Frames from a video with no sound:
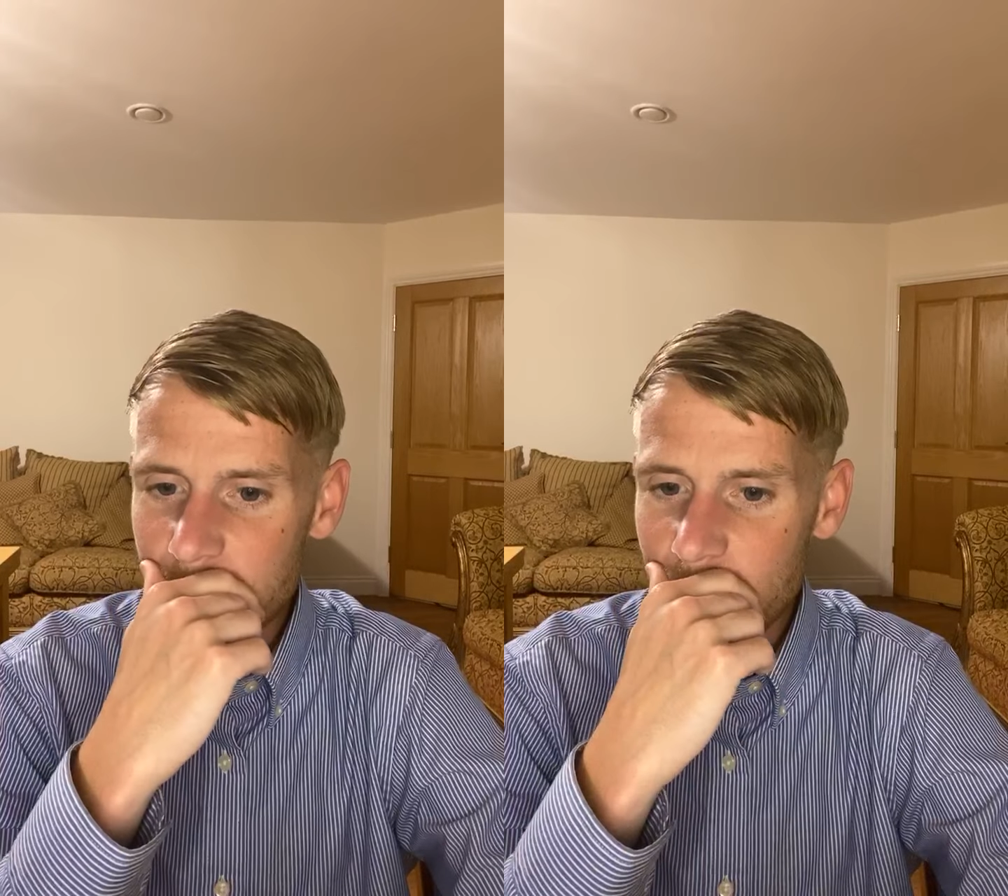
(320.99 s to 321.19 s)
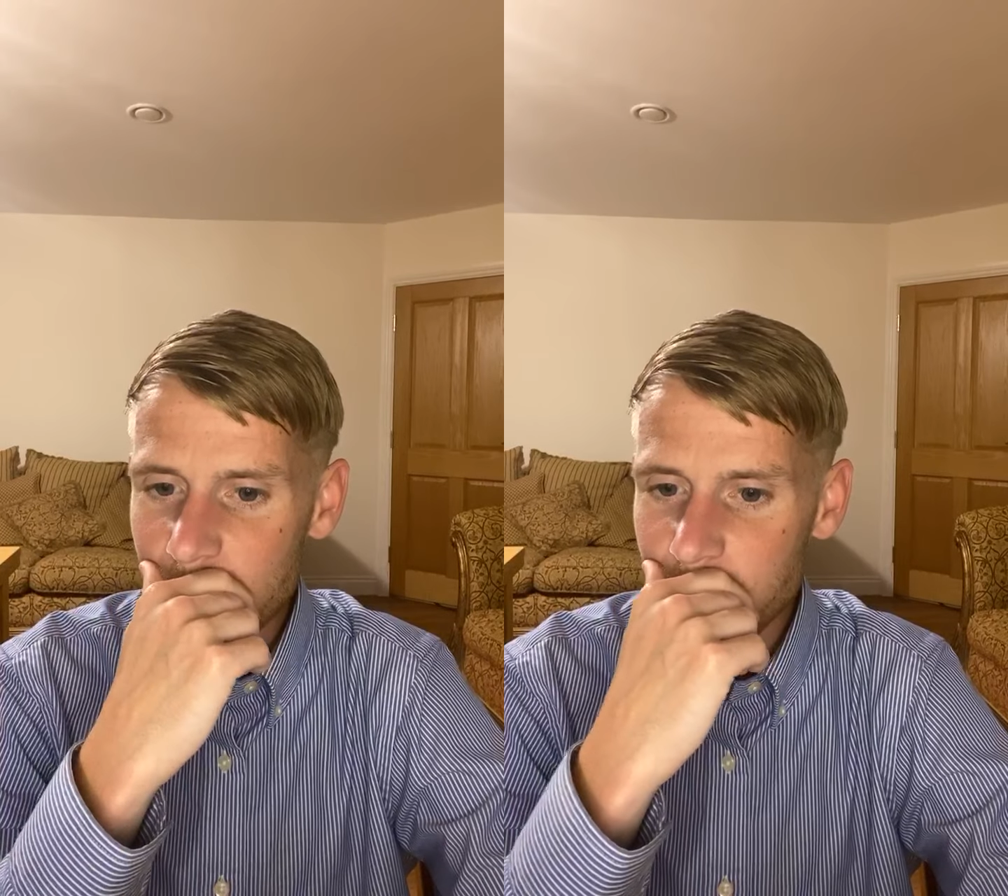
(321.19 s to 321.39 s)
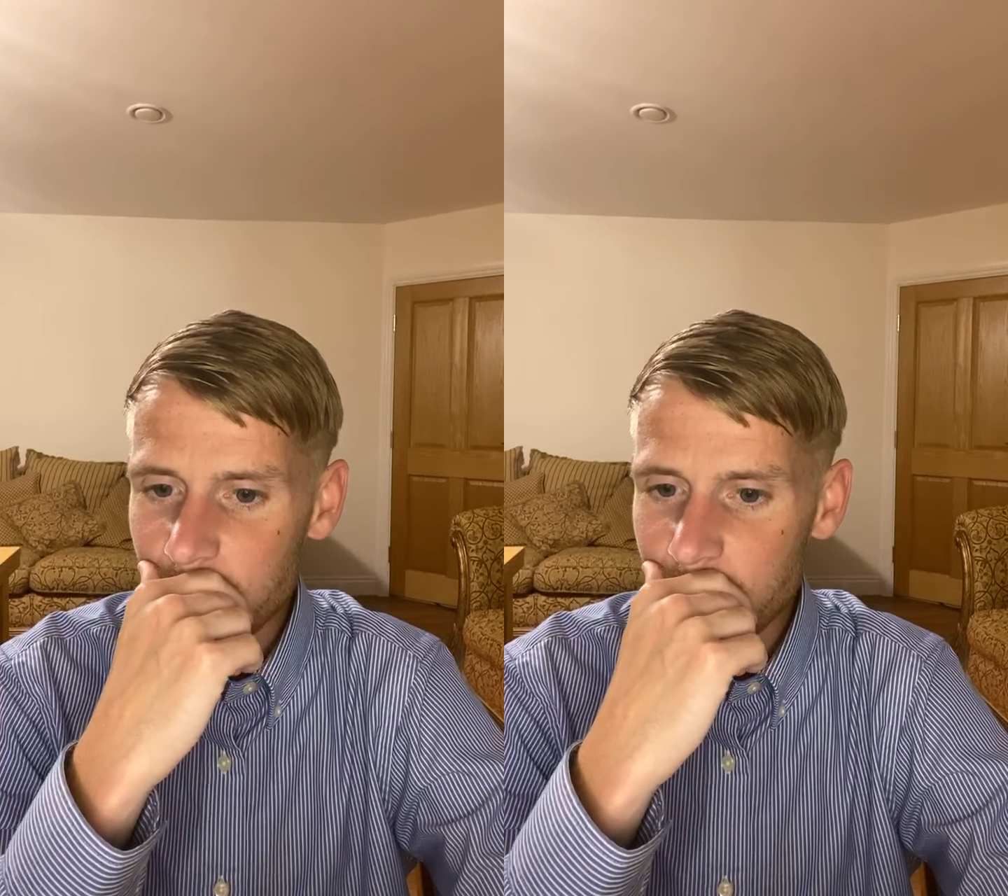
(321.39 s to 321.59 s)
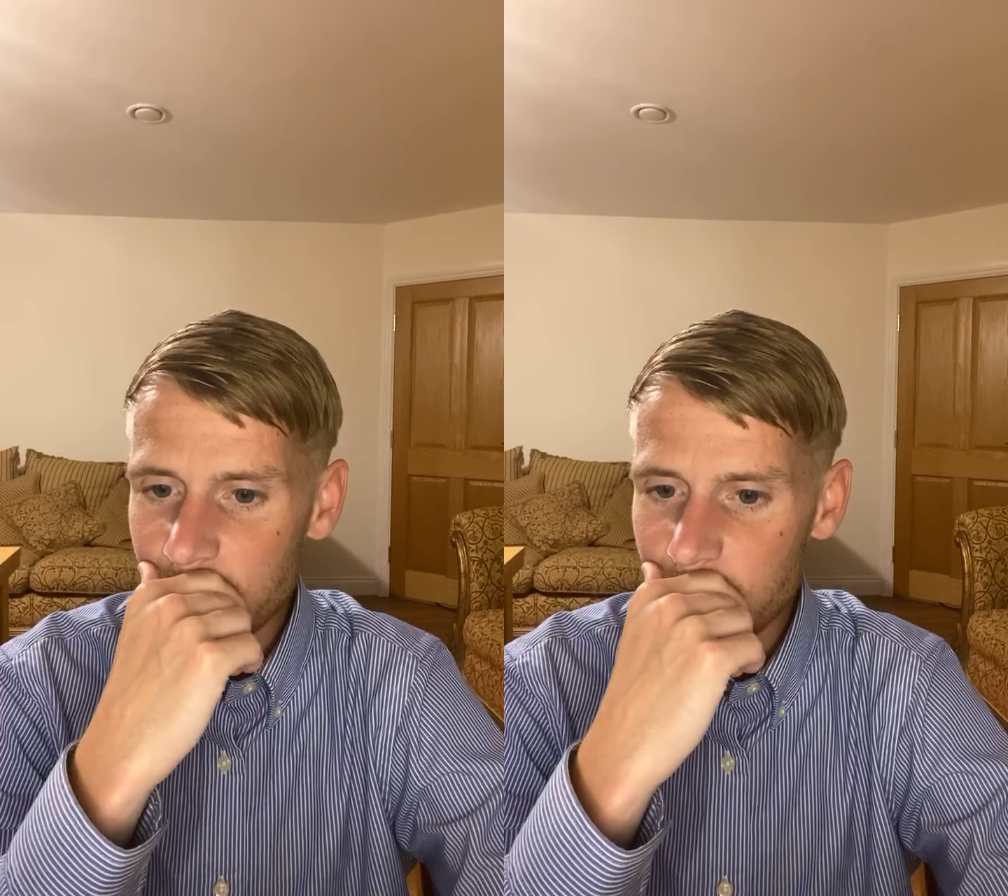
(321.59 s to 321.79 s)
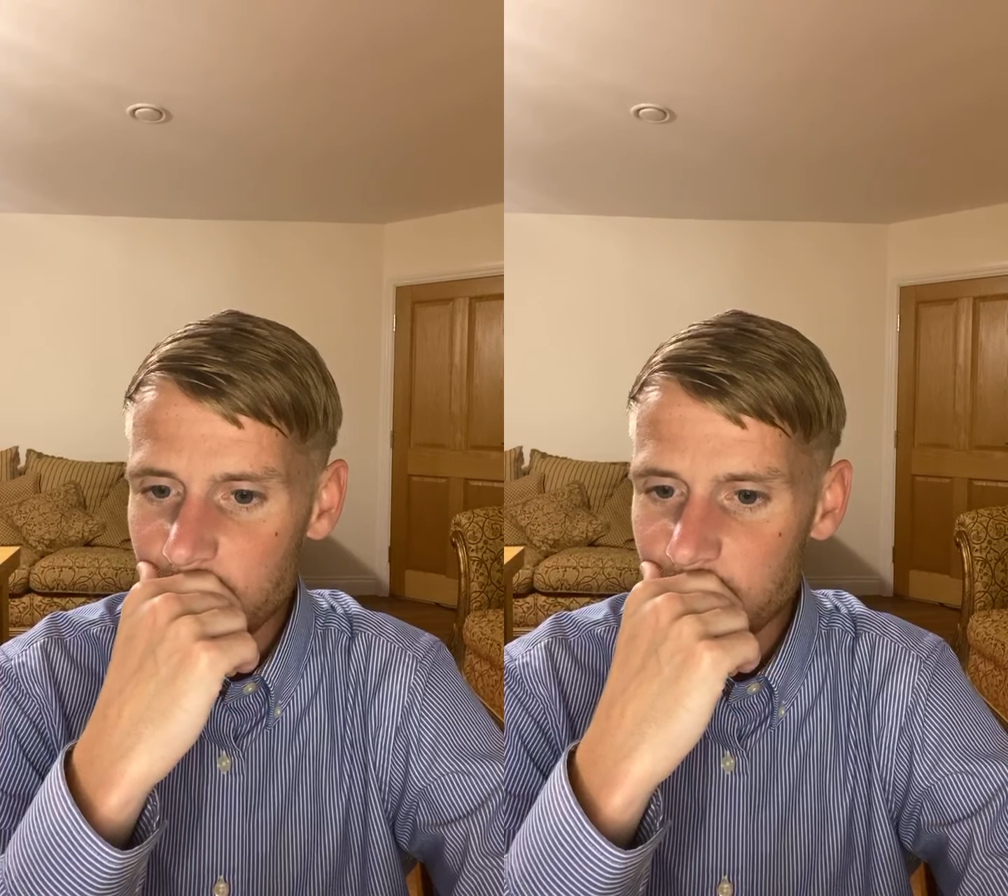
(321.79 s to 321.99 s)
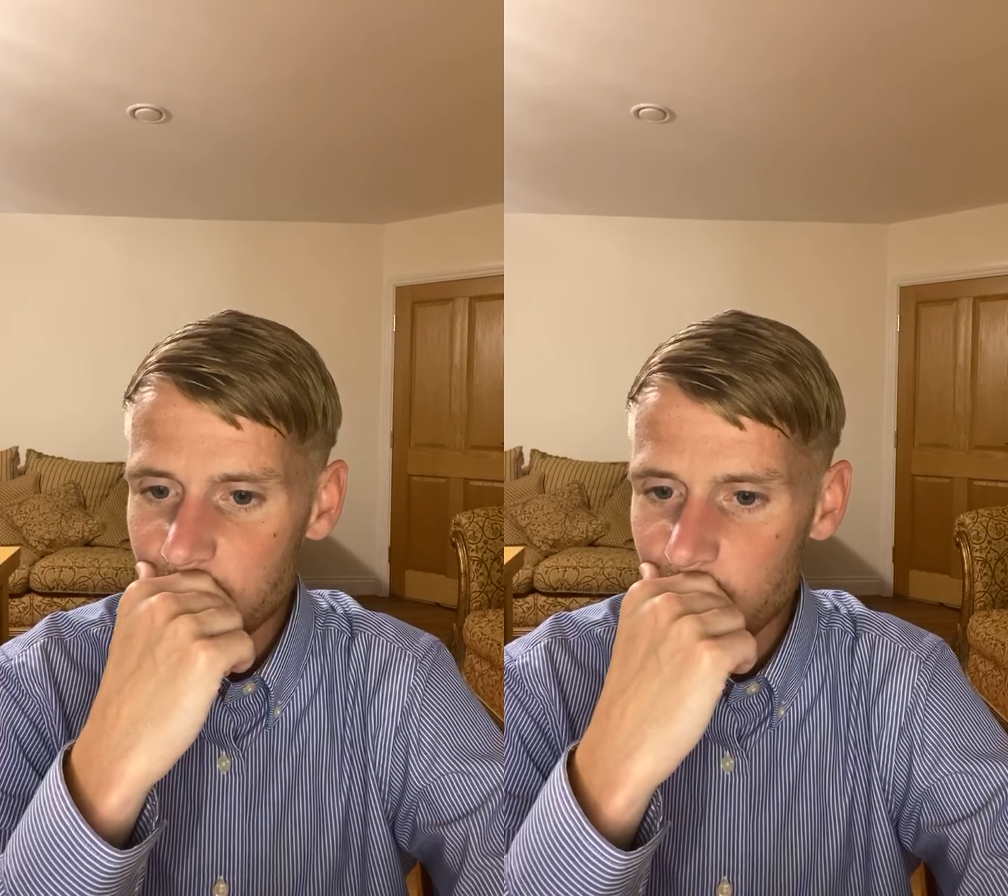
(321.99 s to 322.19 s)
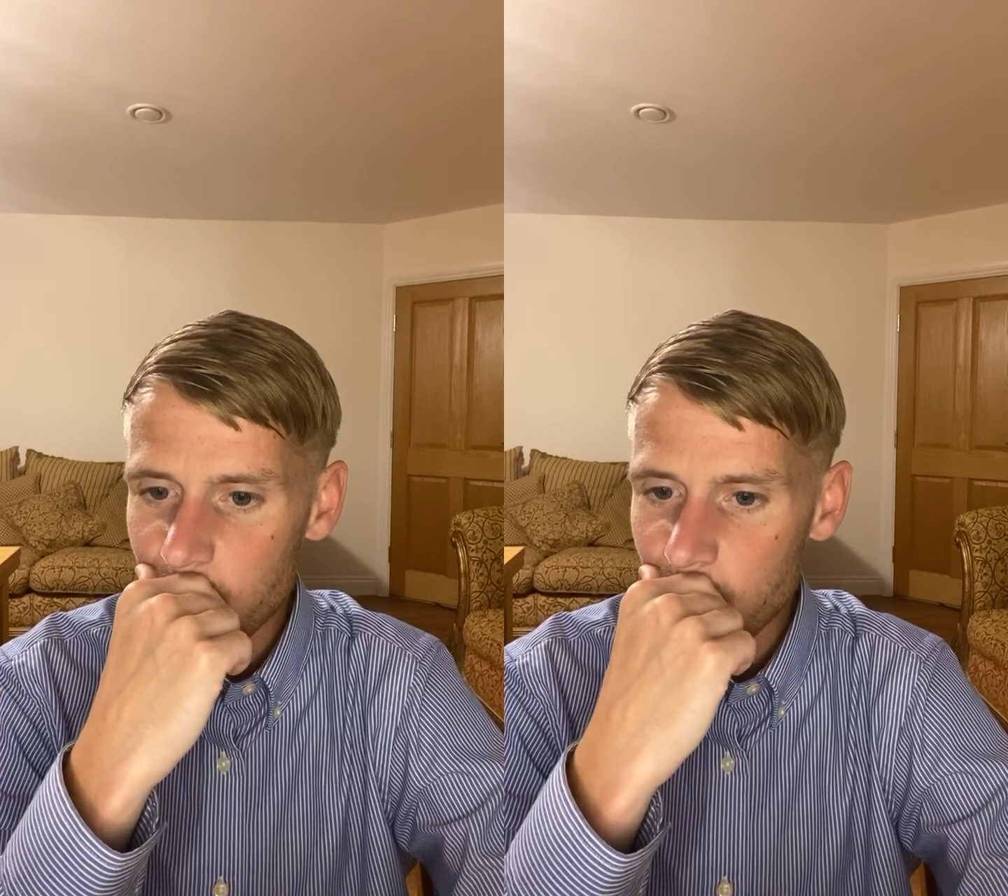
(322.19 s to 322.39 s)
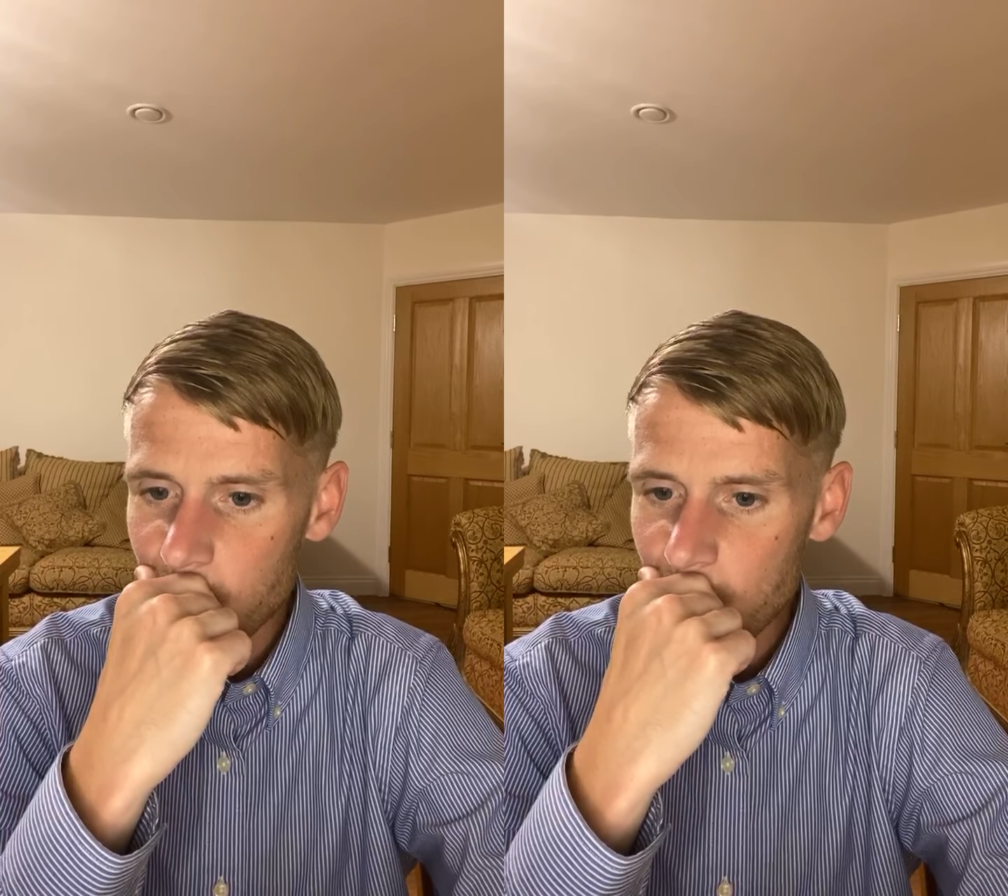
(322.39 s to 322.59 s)
came to pick up
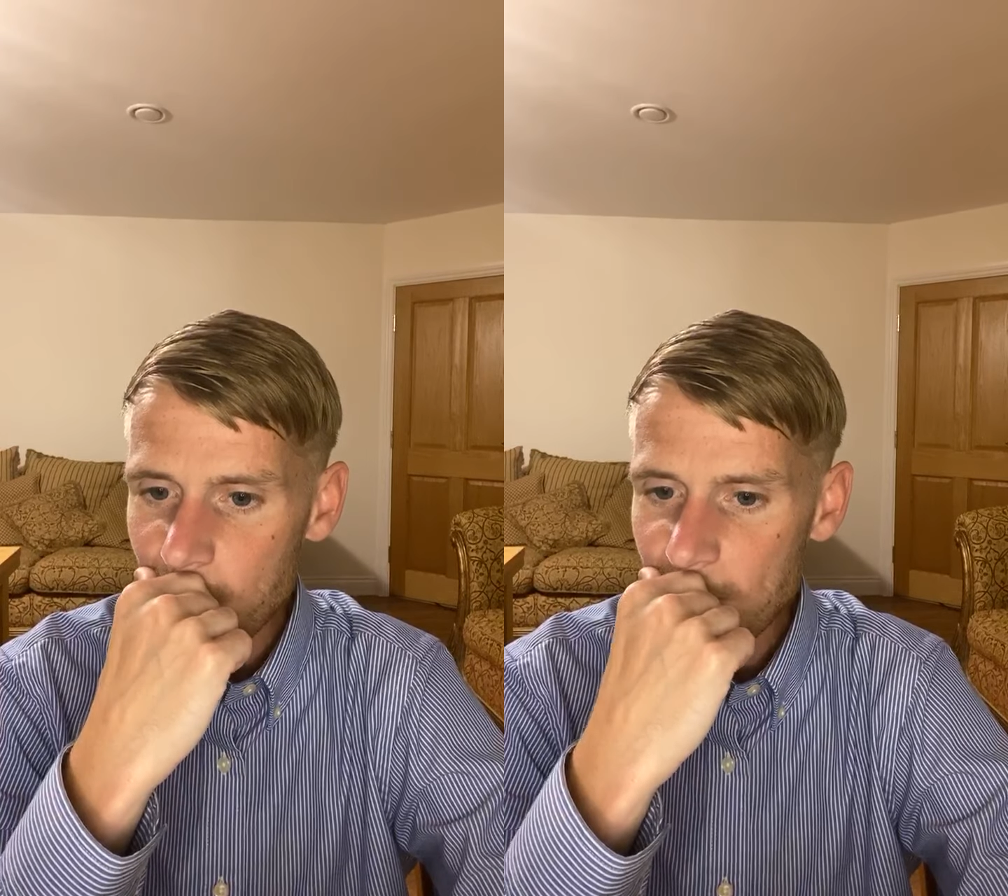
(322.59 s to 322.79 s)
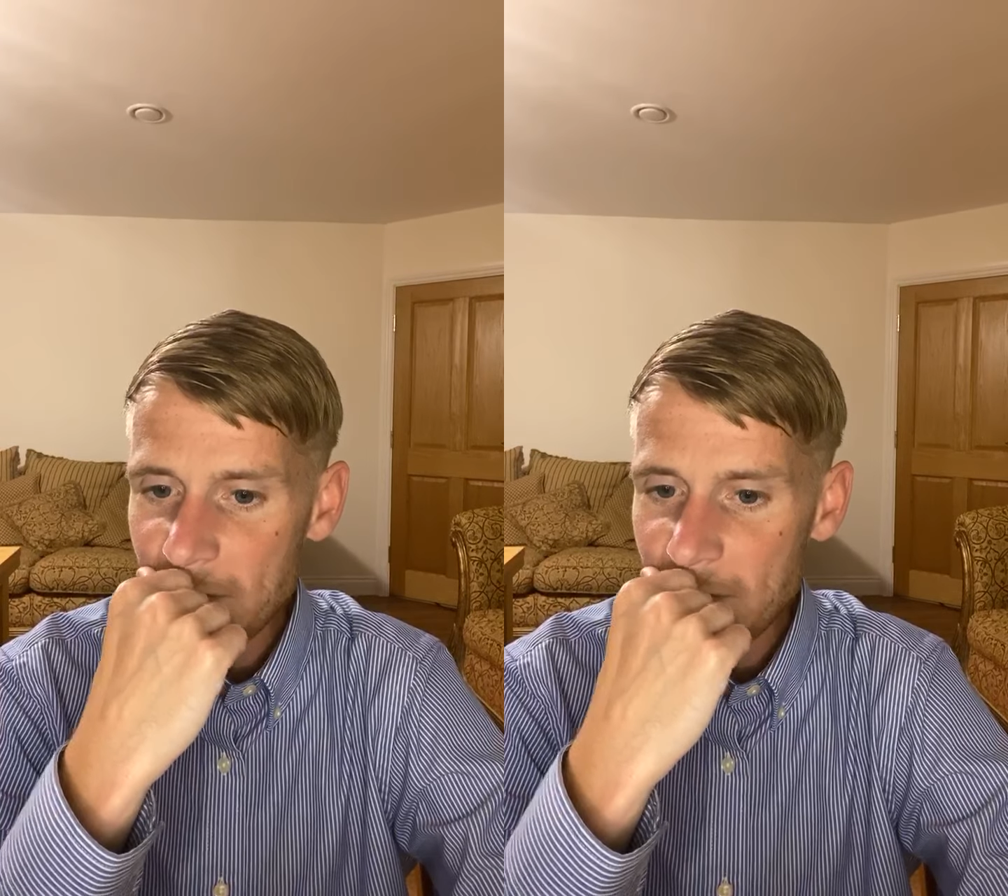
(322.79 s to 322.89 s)
some...